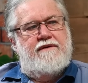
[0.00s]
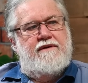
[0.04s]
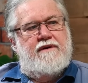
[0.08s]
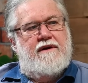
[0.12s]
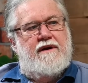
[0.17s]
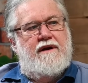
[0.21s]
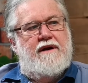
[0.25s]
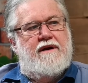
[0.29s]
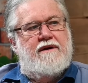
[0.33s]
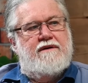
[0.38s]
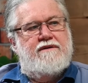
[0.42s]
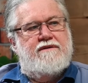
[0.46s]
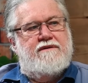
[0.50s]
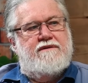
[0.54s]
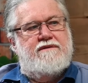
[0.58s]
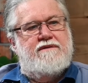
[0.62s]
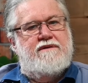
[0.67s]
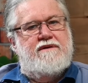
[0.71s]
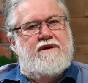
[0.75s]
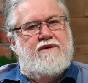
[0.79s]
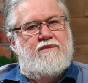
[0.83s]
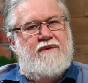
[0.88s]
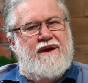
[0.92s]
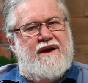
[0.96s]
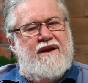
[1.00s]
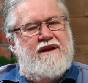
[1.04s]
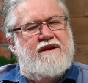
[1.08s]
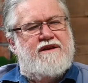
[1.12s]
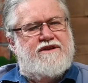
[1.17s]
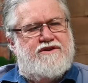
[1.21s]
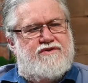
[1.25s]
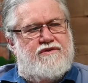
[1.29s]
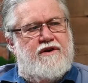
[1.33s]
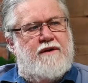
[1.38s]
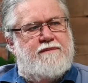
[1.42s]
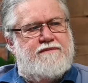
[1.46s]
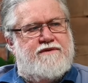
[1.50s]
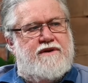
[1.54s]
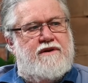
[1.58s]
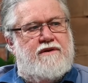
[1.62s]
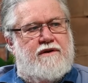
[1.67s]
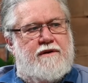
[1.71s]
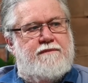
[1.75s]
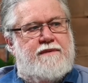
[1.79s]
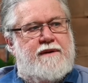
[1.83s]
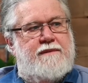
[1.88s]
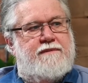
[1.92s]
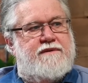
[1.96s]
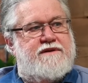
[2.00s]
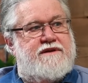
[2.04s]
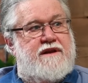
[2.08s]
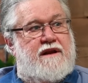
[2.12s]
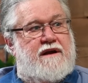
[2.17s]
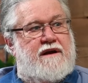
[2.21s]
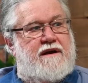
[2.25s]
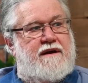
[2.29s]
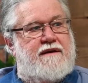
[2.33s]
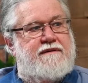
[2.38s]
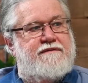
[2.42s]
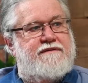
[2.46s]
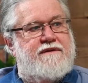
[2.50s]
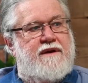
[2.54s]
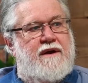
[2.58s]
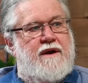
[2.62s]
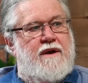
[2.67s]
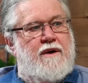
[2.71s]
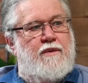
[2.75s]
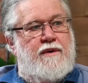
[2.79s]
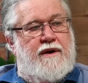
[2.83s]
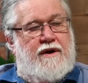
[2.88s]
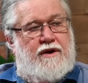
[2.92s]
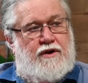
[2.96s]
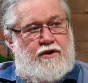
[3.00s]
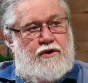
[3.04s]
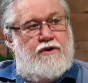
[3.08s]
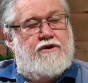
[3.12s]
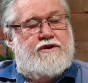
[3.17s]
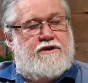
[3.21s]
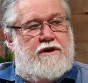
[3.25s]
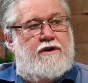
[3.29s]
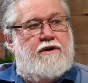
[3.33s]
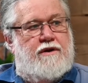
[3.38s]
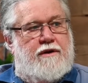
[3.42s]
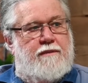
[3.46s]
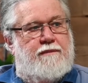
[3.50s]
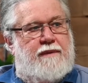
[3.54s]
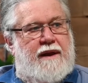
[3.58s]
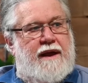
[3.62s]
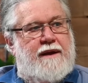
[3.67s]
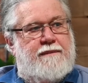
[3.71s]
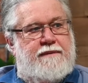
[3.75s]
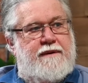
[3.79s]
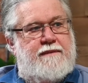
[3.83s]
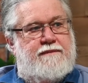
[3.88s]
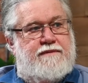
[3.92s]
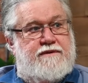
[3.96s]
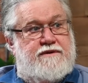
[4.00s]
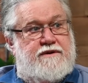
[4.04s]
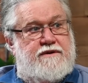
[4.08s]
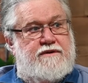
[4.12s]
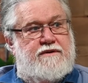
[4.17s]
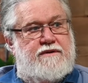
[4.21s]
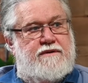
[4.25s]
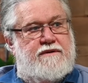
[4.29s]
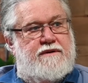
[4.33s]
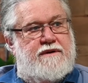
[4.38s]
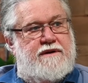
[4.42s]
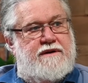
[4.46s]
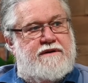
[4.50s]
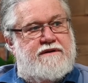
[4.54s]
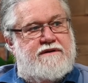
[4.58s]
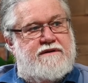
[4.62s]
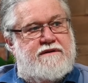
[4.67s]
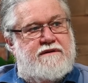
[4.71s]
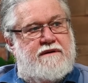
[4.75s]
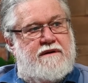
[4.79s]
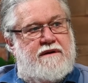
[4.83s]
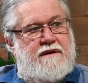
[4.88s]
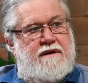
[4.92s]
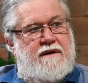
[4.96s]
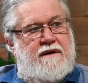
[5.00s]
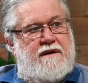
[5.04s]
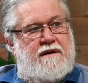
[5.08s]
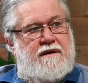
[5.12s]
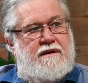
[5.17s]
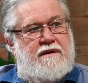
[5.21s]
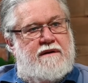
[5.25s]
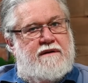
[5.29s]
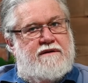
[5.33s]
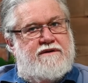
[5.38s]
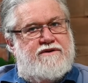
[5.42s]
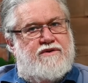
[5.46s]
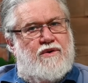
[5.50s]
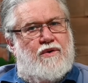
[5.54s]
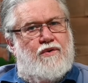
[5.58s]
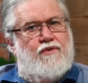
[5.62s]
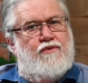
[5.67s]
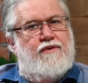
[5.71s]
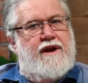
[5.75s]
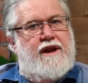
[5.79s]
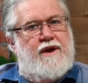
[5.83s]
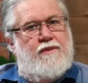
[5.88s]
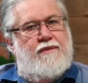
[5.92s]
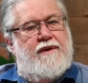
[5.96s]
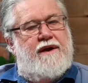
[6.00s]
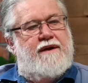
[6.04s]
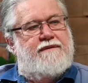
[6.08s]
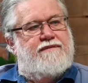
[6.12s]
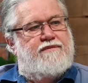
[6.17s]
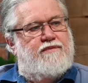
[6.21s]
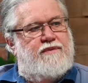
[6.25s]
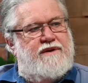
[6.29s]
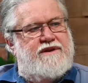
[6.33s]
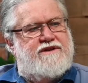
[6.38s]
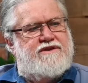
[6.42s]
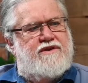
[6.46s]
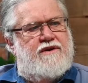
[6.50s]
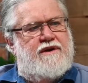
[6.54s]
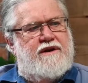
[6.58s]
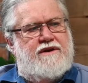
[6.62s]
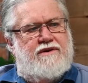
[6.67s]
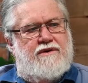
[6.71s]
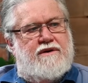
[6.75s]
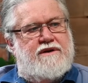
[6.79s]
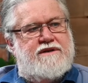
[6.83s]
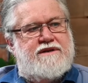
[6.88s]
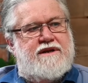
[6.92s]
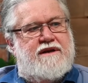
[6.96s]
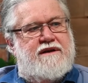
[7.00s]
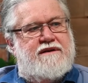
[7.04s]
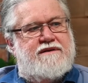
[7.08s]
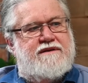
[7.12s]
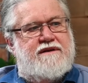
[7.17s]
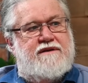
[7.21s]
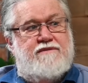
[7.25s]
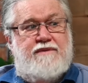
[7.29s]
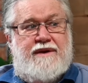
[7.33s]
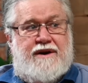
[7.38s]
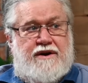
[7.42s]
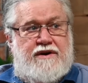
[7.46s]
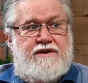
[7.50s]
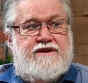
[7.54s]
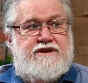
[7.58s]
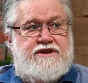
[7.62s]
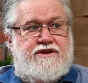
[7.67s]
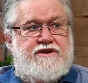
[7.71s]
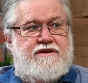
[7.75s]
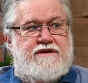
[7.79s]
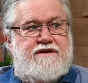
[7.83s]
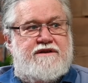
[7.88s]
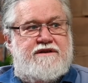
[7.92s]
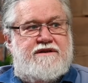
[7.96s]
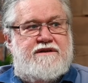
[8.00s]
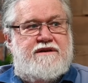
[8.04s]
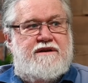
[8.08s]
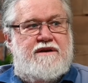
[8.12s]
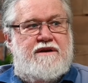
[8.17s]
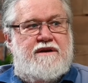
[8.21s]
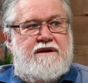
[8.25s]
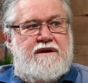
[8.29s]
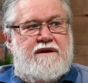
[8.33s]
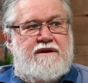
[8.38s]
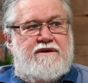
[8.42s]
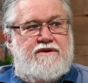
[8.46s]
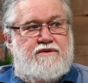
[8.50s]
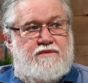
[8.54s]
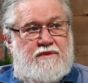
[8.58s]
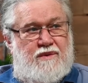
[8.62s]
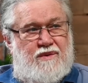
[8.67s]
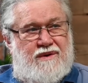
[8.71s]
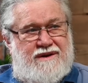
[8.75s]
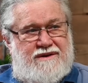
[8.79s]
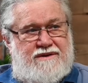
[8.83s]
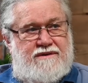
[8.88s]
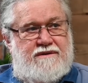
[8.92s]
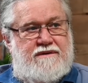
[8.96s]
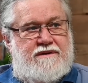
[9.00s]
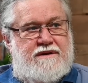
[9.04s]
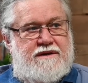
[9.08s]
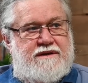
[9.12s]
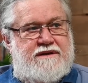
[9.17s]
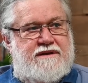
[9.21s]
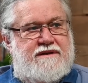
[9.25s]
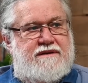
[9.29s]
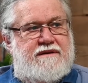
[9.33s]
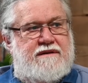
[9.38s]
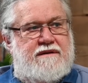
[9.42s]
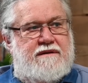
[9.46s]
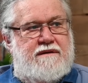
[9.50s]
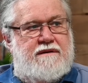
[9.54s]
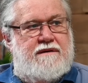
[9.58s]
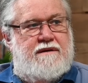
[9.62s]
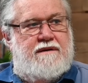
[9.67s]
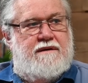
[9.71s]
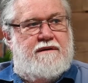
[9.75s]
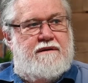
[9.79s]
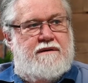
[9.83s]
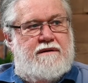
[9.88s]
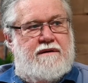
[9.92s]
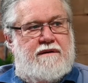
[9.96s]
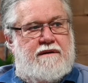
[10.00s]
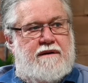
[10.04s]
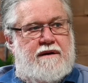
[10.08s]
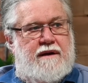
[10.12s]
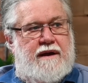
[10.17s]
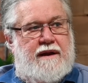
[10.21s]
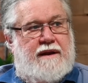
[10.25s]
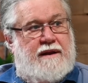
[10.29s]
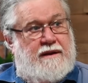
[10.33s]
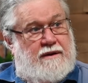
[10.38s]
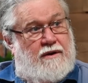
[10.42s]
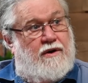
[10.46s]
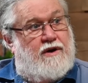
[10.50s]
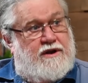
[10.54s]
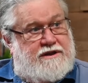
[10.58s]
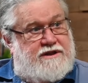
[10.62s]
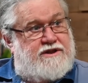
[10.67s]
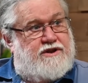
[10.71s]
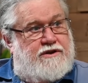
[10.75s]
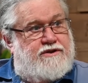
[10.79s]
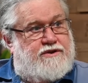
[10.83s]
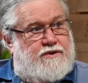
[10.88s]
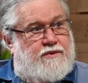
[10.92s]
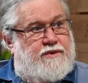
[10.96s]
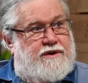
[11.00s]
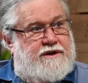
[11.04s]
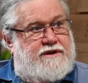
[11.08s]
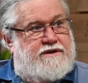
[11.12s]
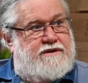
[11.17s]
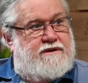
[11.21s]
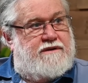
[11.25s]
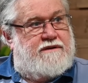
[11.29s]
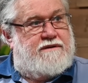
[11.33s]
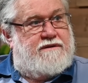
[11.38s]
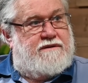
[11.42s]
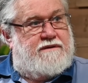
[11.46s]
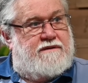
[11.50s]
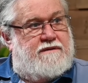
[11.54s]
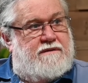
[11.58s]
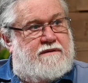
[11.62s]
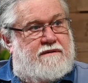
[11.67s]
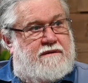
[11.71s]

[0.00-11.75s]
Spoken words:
You can go, we're going to disrupt a lot of people's lives. We're going to hurt a lot of black people to do this. So already we're starting to ask ourselves, we're Christians, do we want to do this? And he asked those questions.